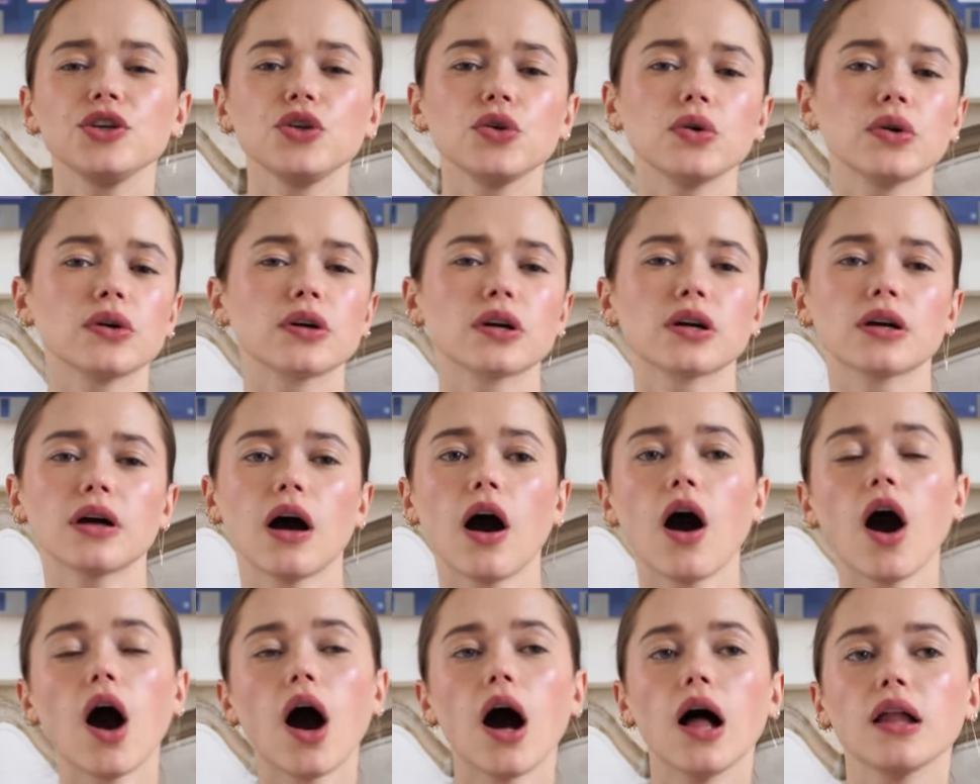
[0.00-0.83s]
your
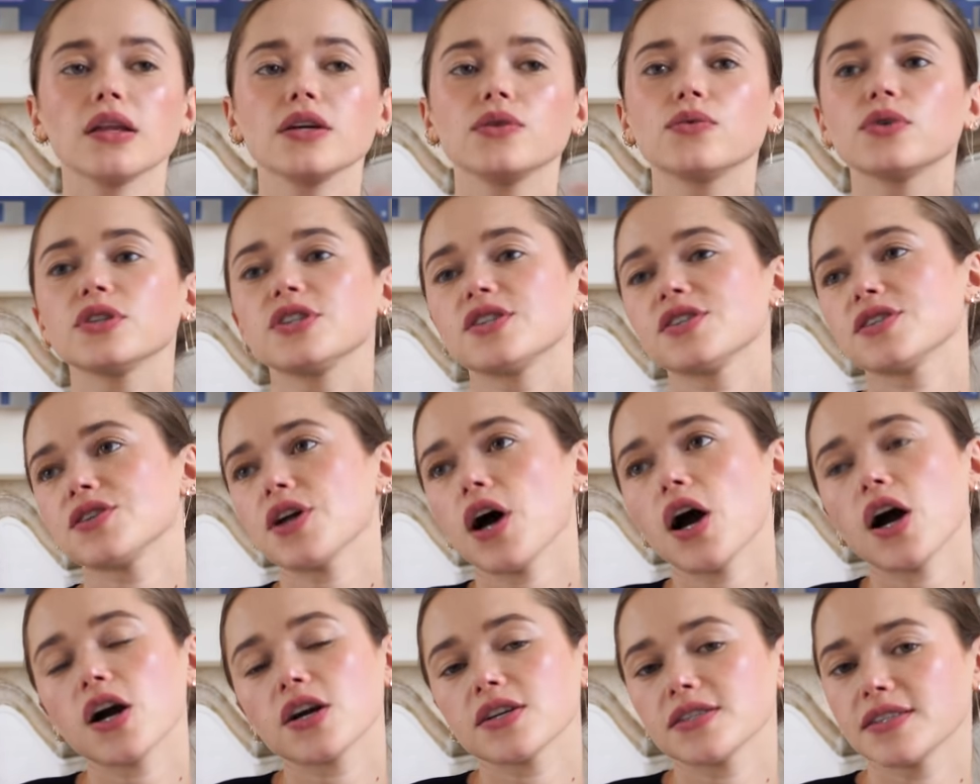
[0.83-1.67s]
Hollywood
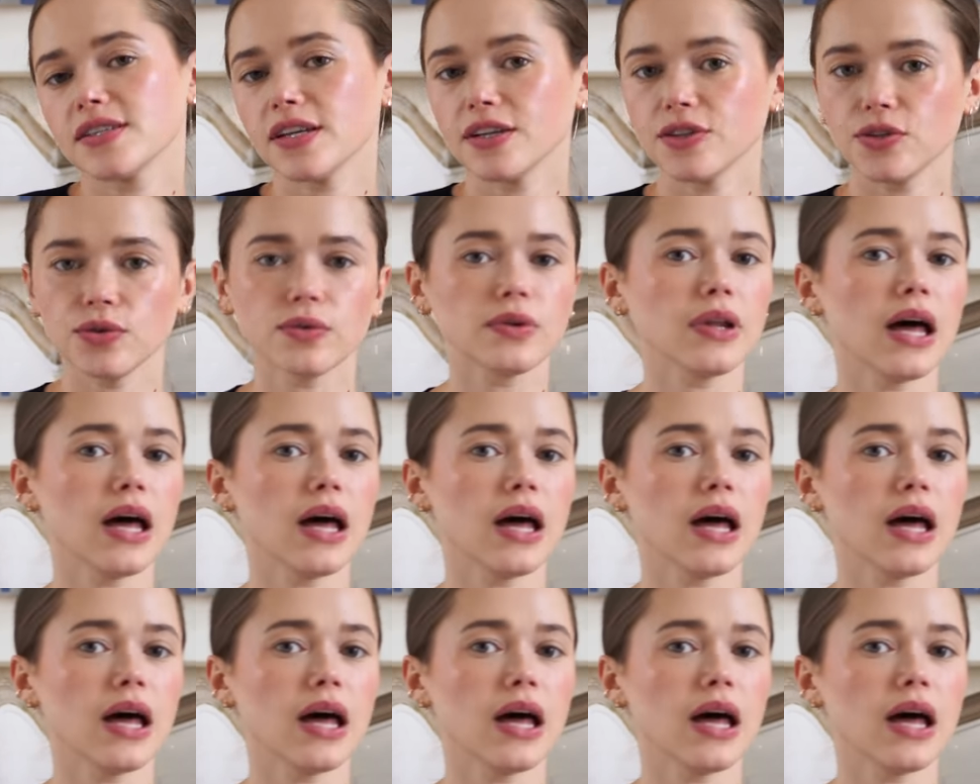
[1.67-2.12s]
stars that you